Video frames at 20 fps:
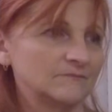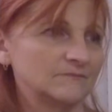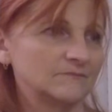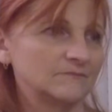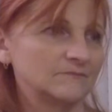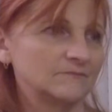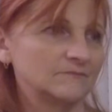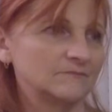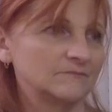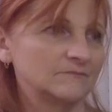
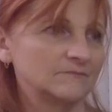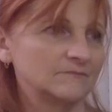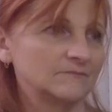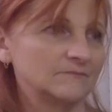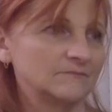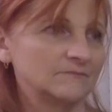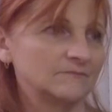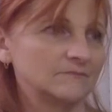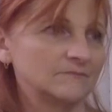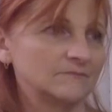
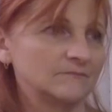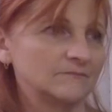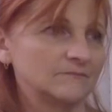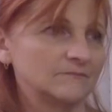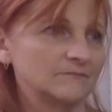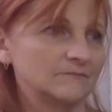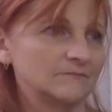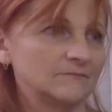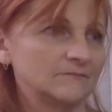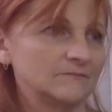
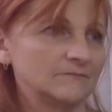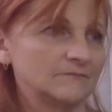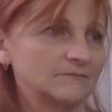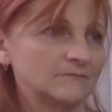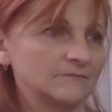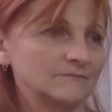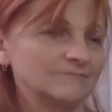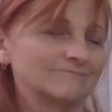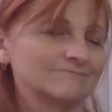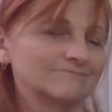
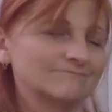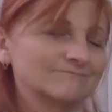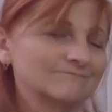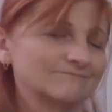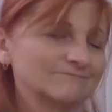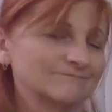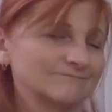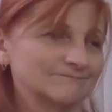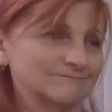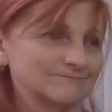
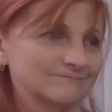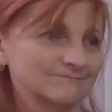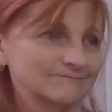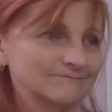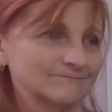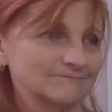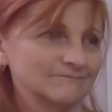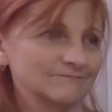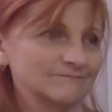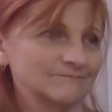
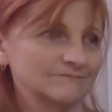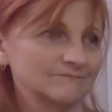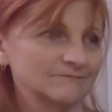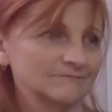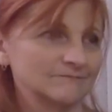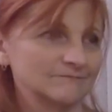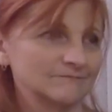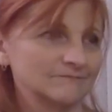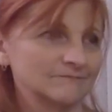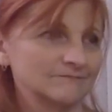(not speaking)